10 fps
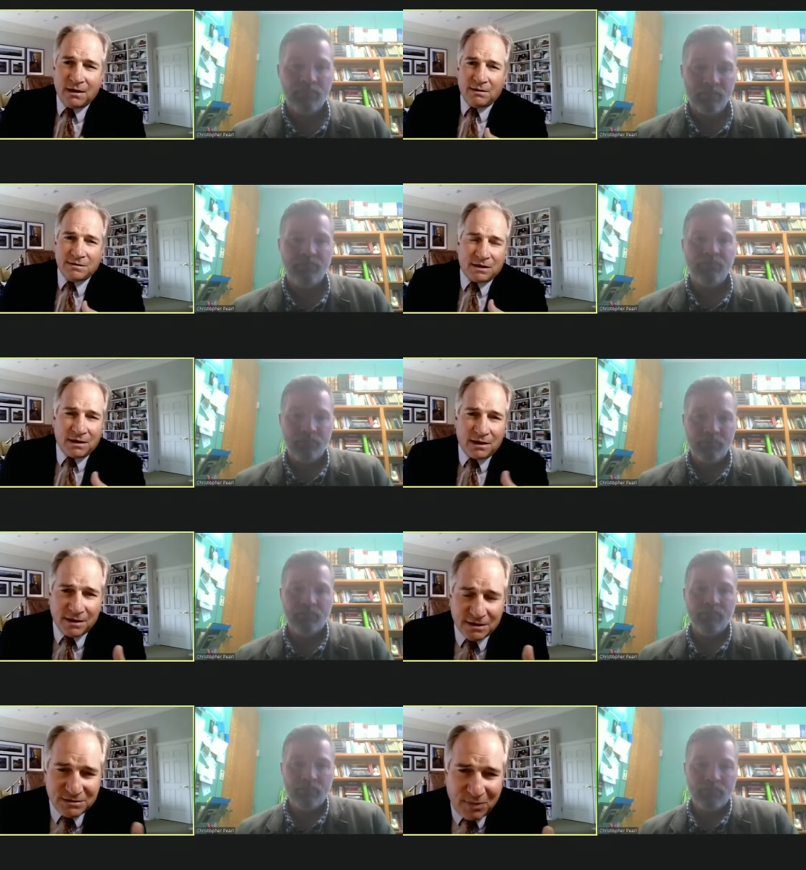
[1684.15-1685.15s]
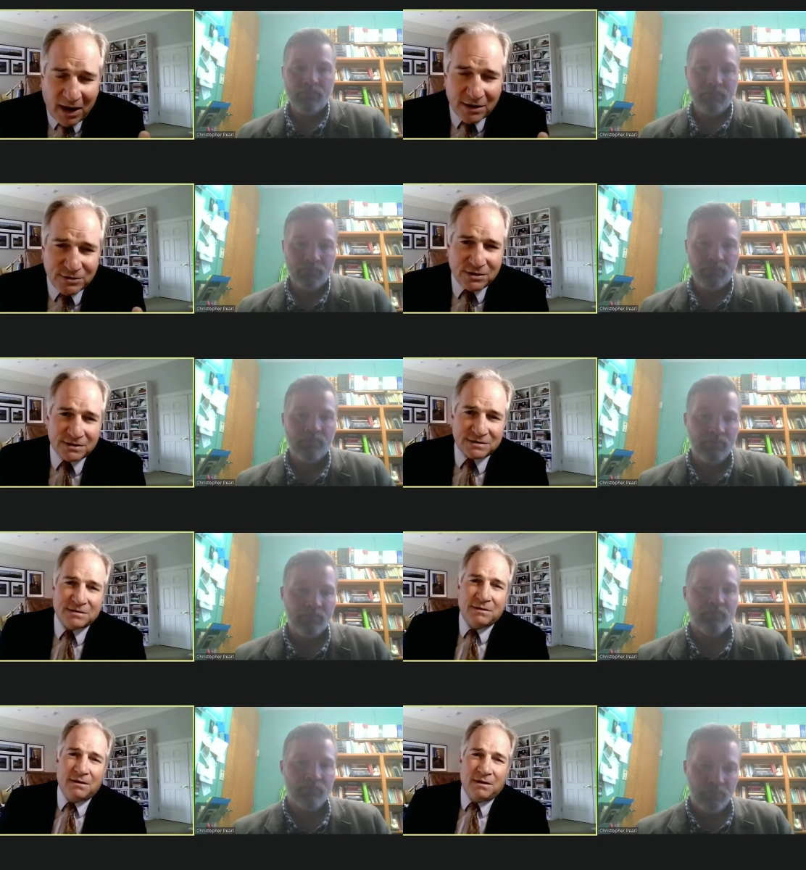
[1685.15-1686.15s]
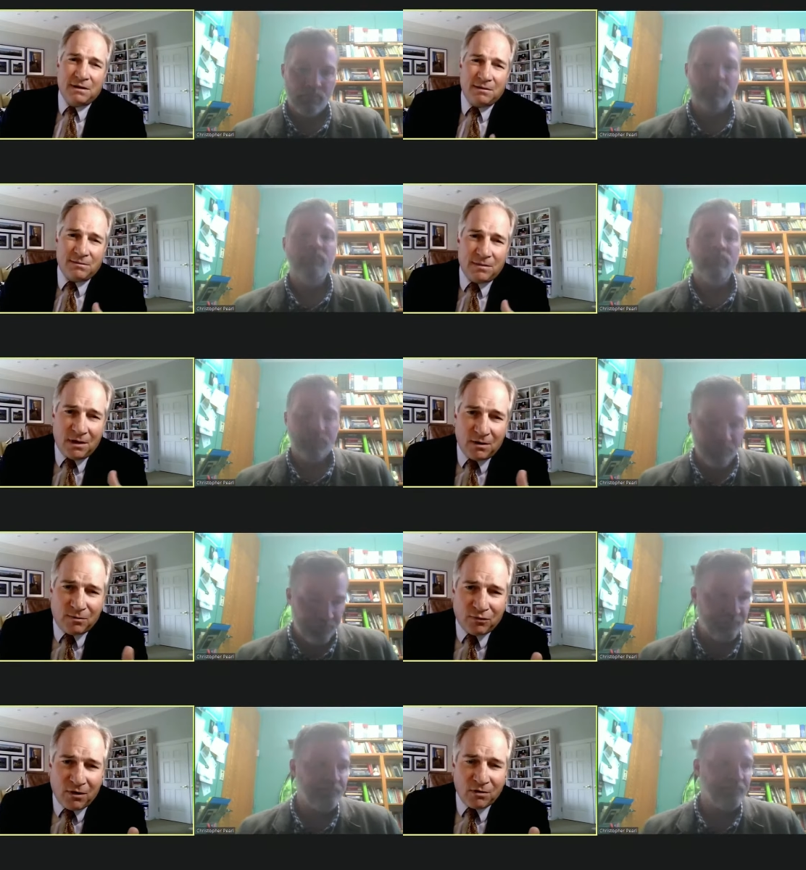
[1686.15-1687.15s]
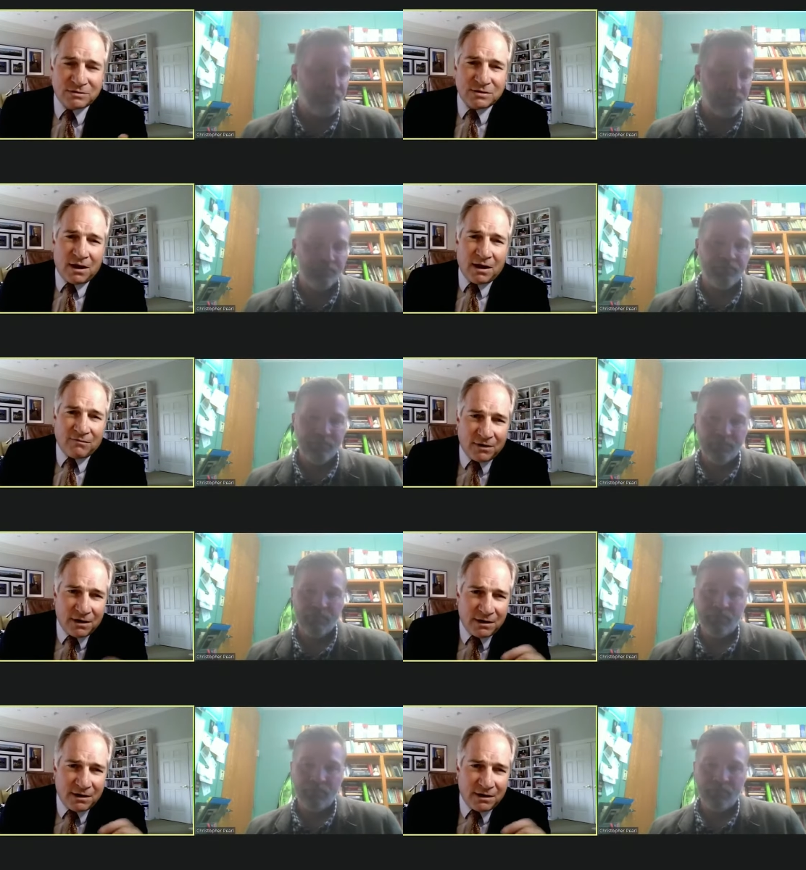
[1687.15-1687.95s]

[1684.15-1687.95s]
Speaker 1: particularly the expansionist you know, pro-slavery